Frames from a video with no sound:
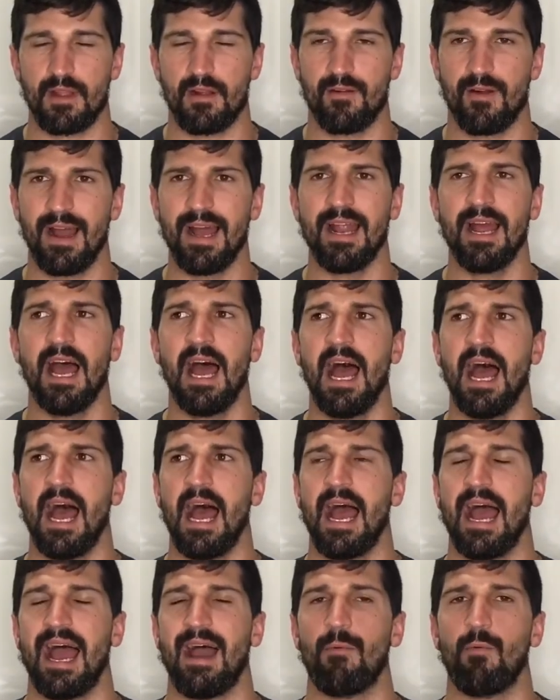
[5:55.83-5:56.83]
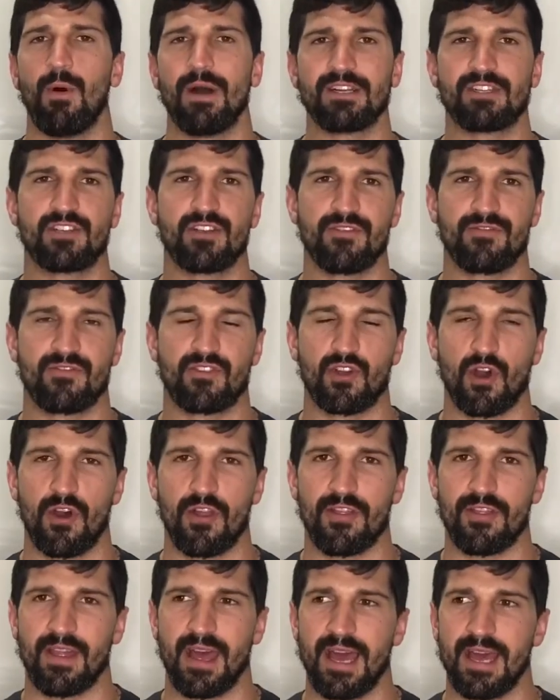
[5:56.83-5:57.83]
All right? And once you've
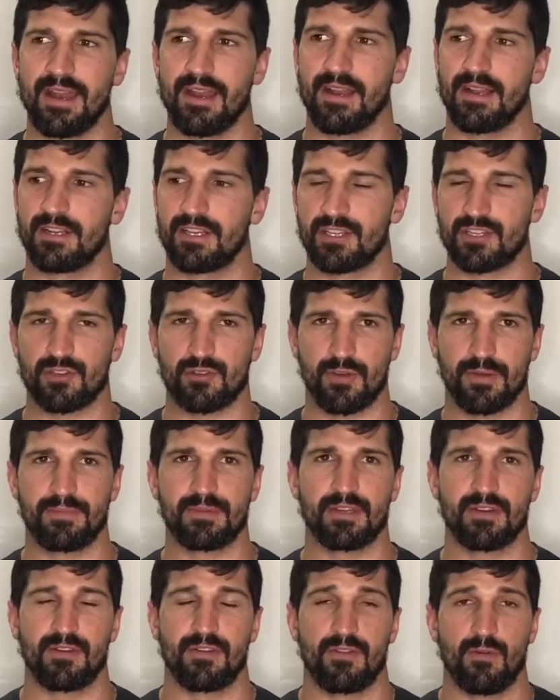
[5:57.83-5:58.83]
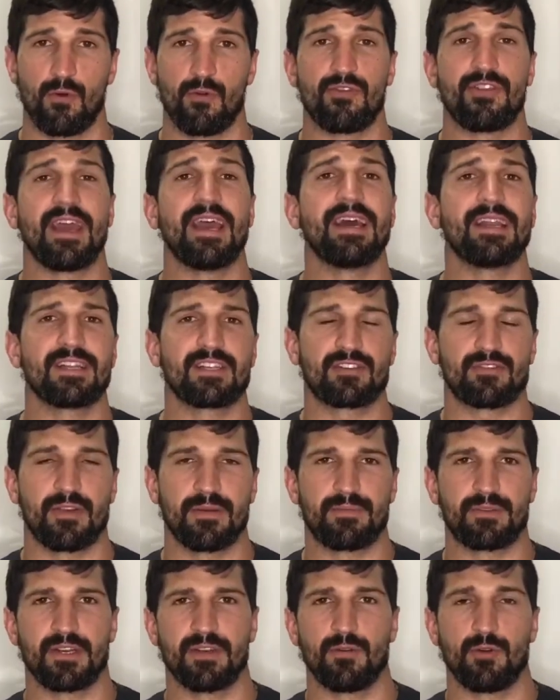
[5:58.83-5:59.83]
got that description or their
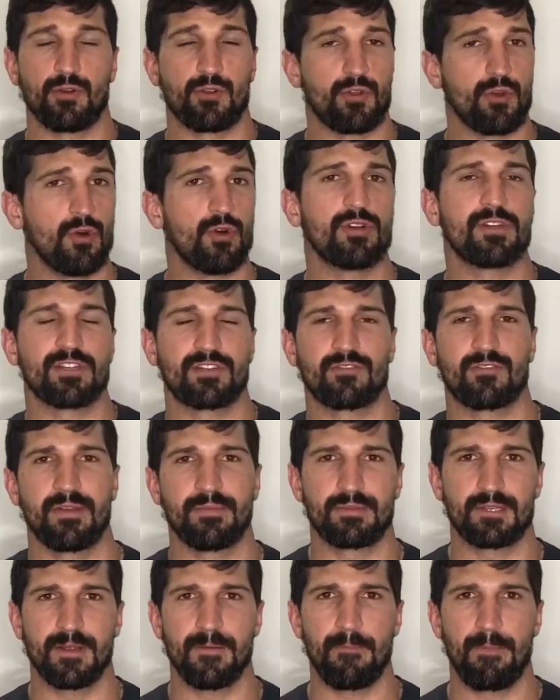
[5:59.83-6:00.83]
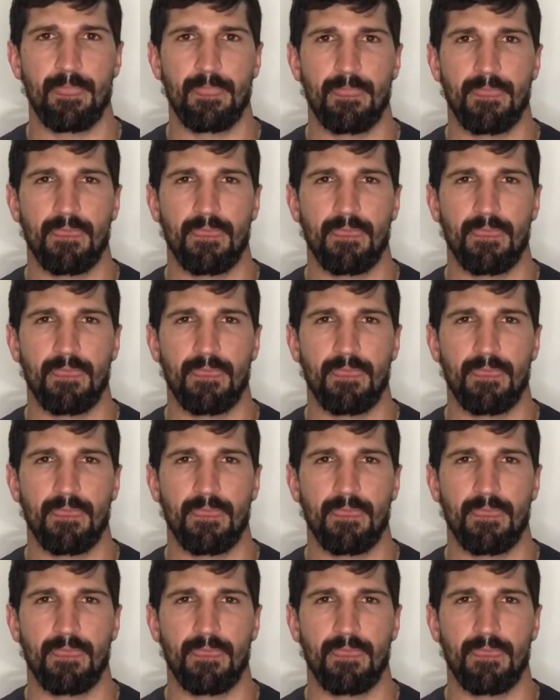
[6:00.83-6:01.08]
description or your description,